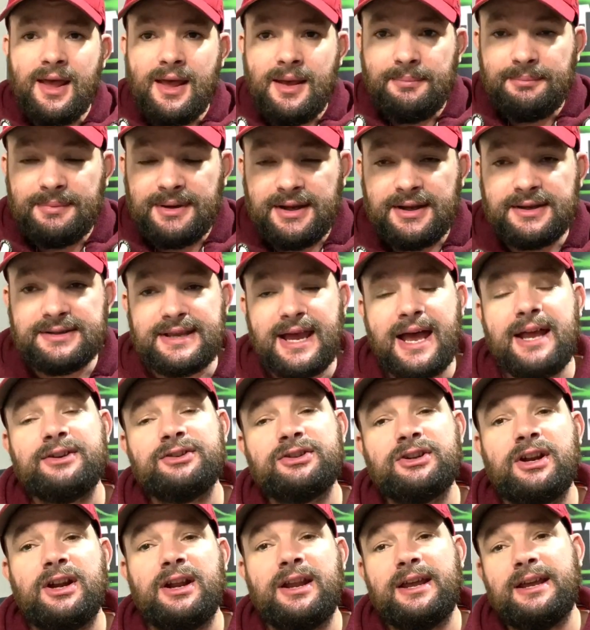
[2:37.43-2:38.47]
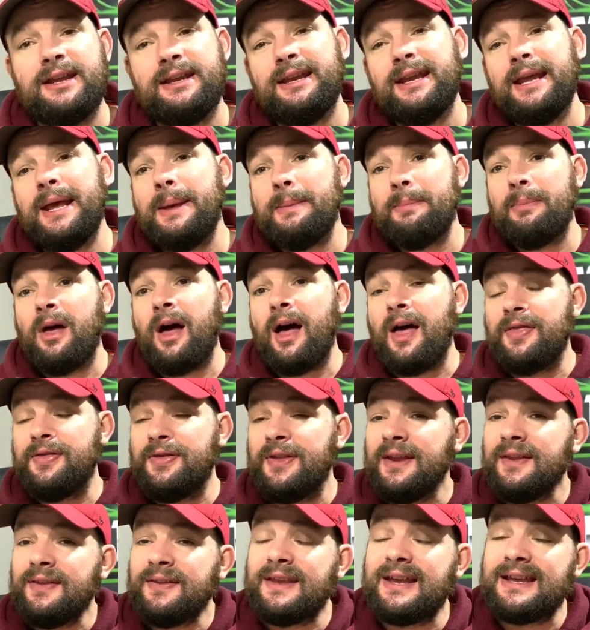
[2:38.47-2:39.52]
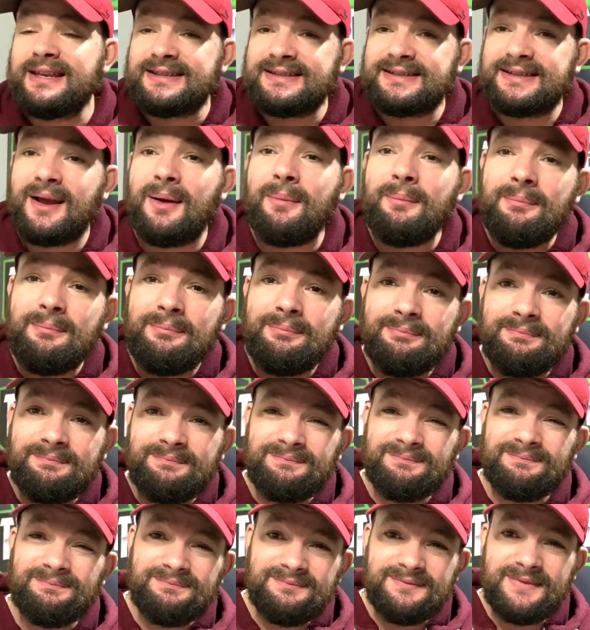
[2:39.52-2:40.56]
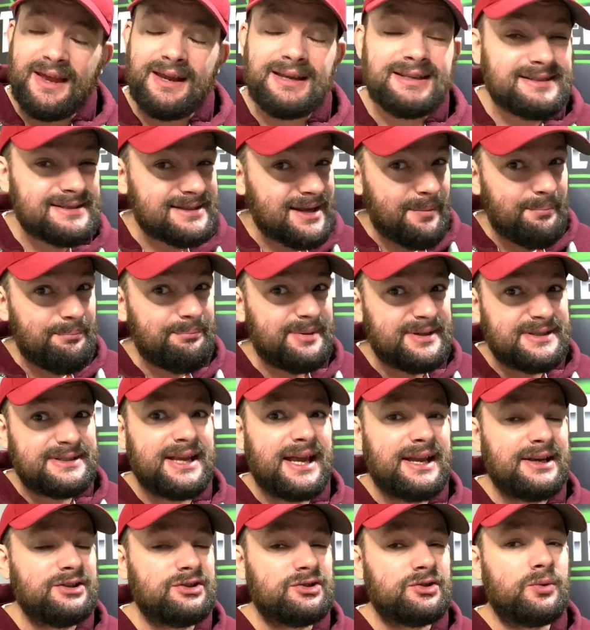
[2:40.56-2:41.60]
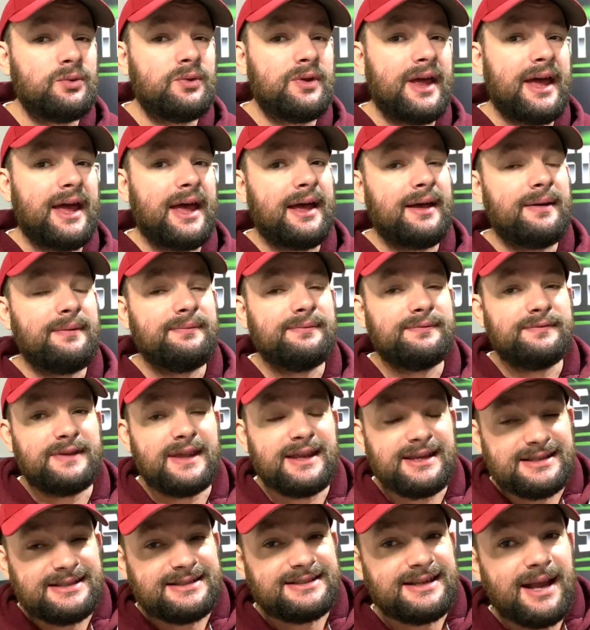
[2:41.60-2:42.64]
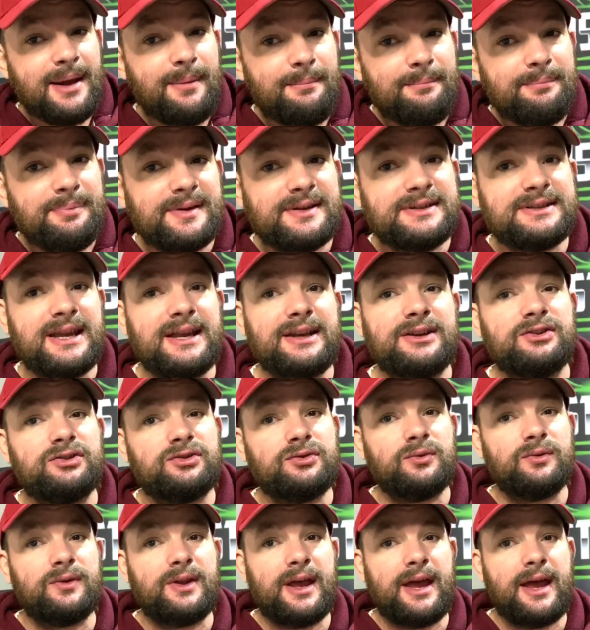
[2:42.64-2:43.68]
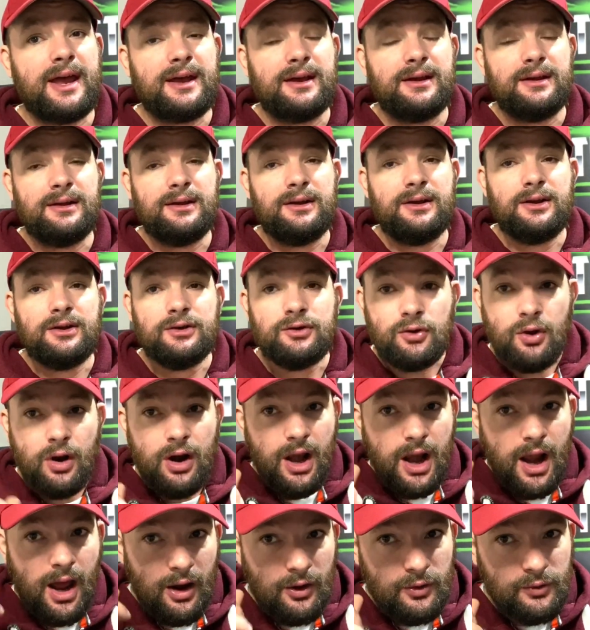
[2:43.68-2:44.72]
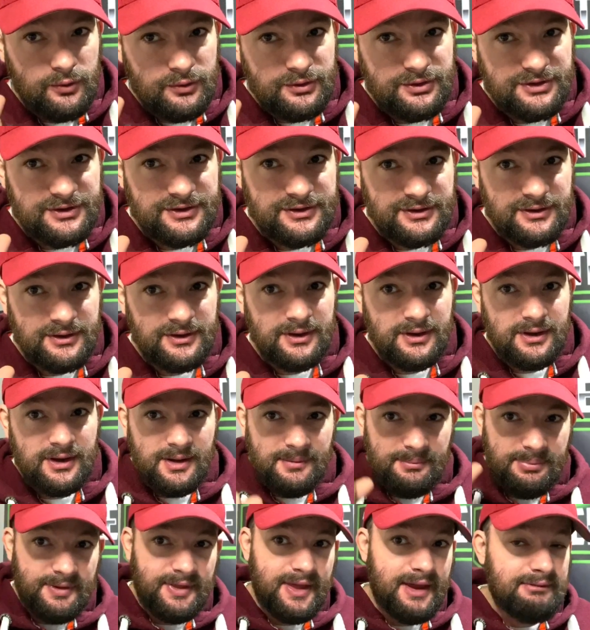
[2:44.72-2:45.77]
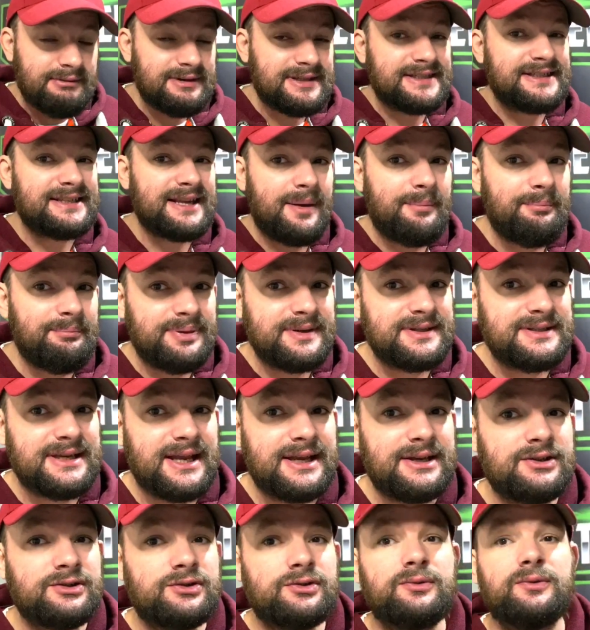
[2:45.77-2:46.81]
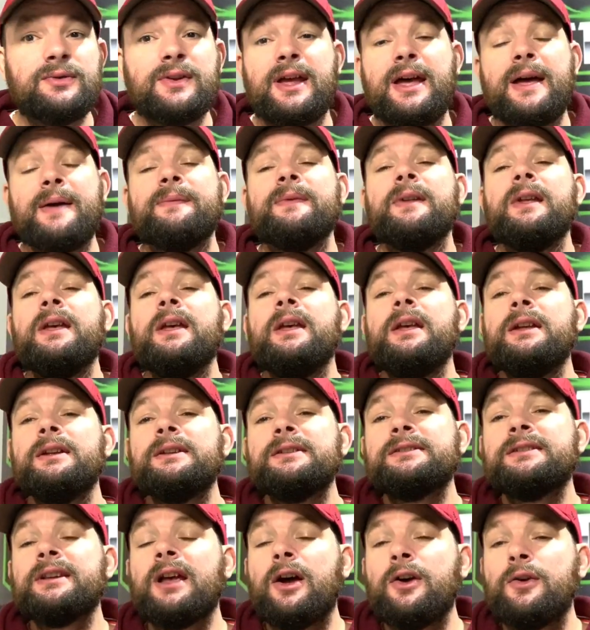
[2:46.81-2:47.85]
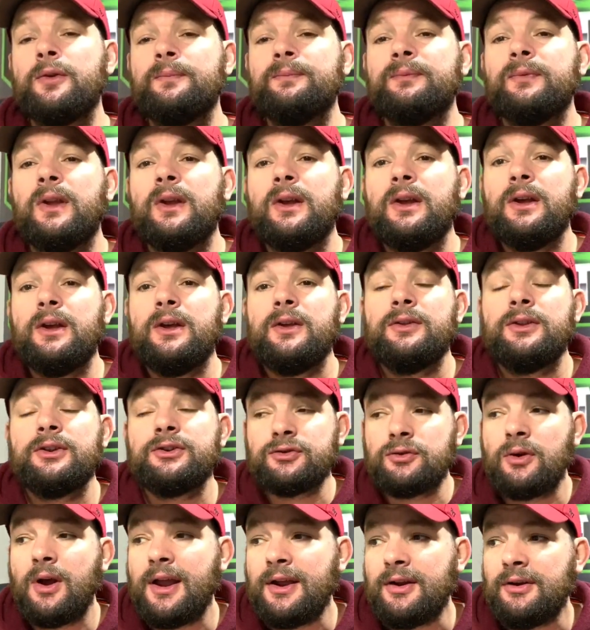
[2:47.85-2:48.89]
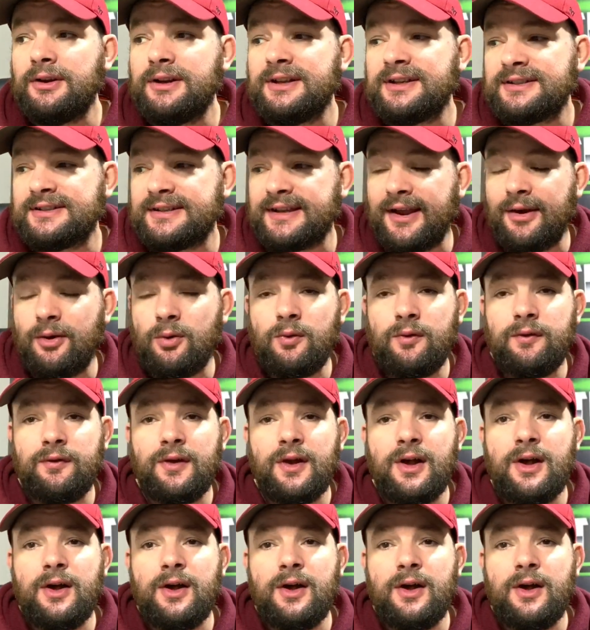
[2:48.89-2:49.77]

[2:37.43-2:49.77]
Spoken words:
Because actually, I think there's some potential there. There's some potential there. Not loads, but there is some potential there. So, the Trygon itself,